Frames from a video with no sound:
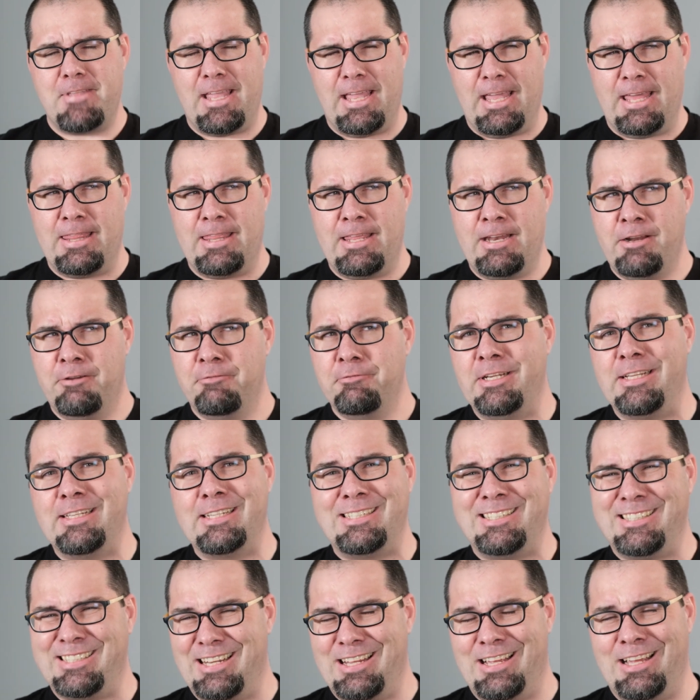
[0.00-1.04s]
And then I
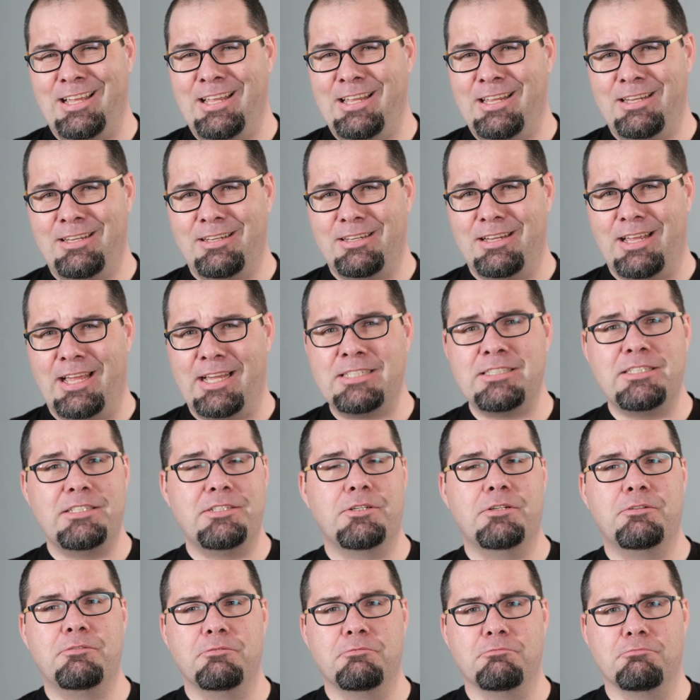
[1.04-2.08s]
realized I actually
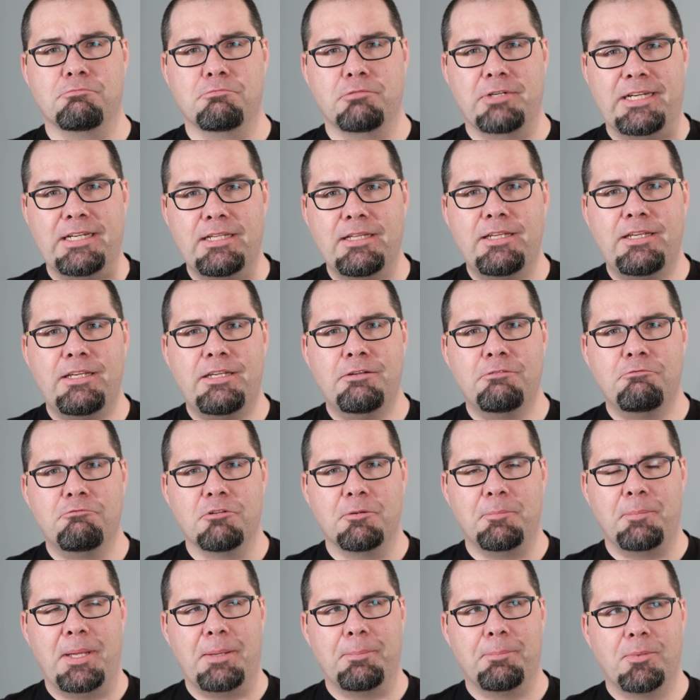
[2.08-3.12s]
don't really
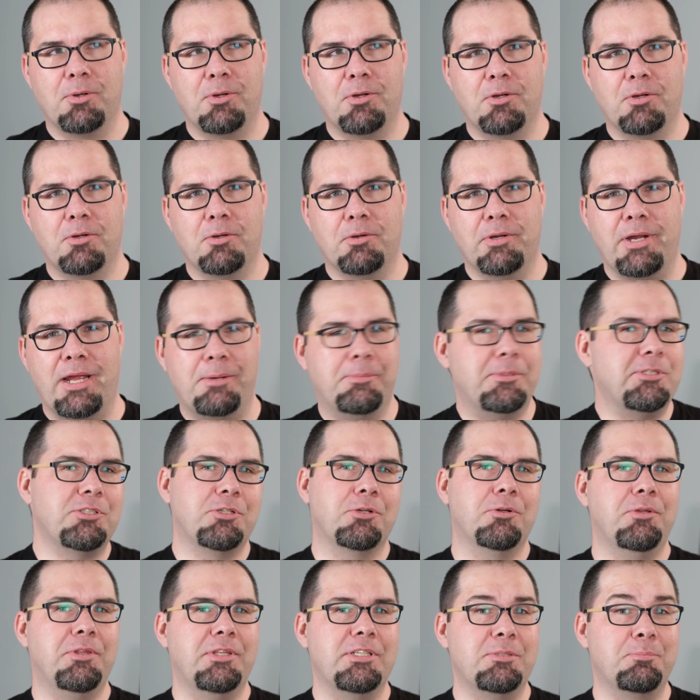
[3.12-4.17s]
remember how much
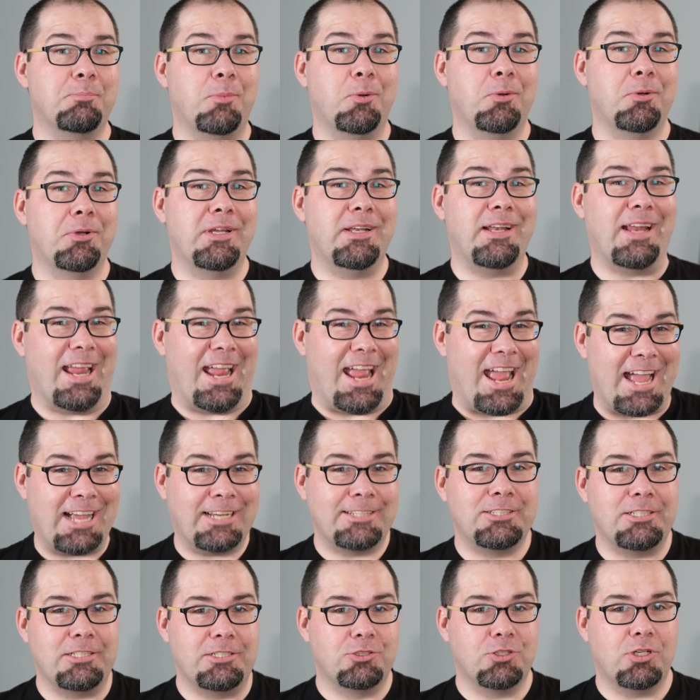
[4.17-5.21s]
current this motor can
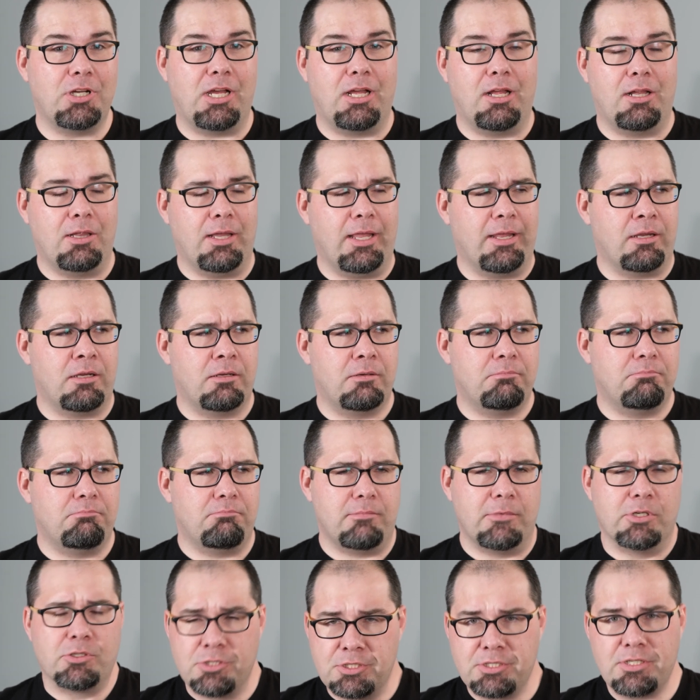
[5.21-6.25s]
actually draw. Like
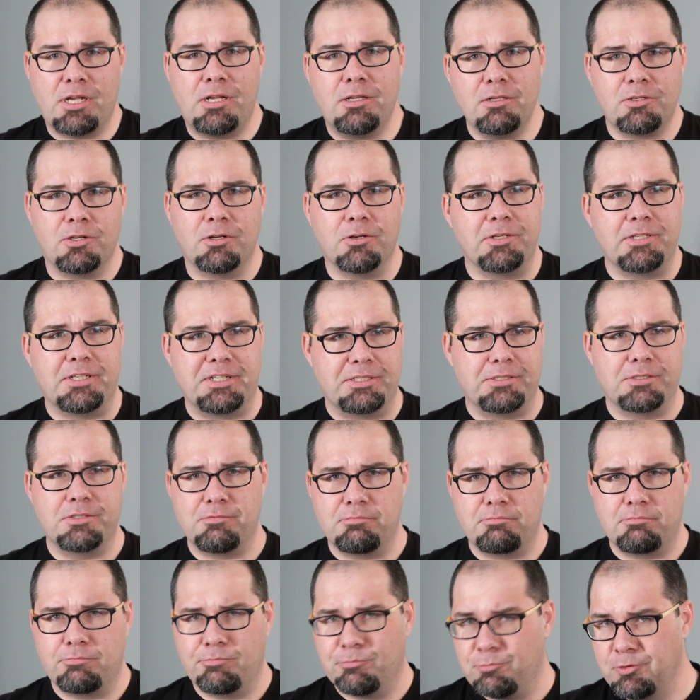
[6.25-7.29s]
your stall current is
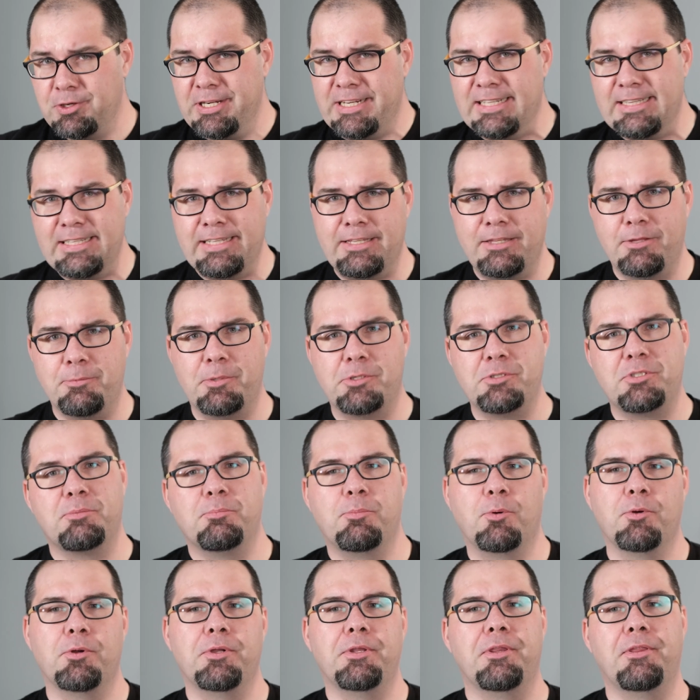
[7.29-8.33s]
really the most
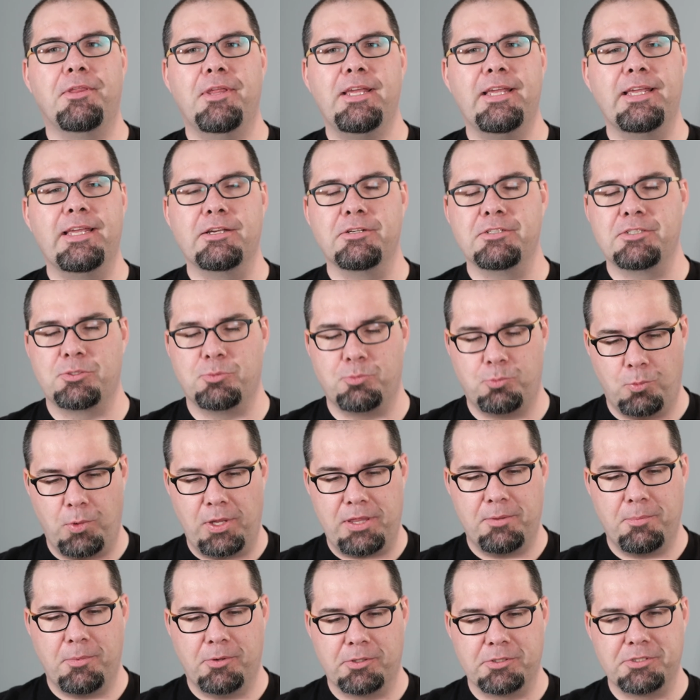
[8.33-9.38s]
important thing here is
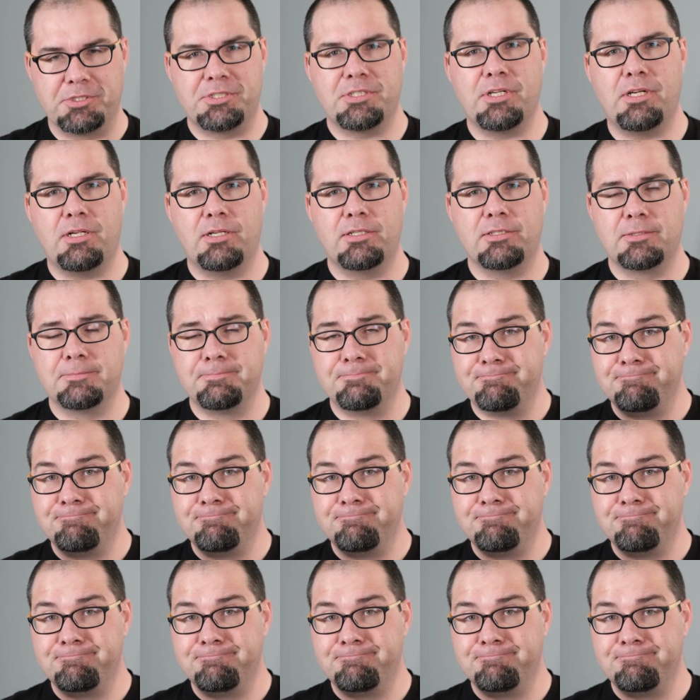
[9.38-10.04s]
when the motor stalled,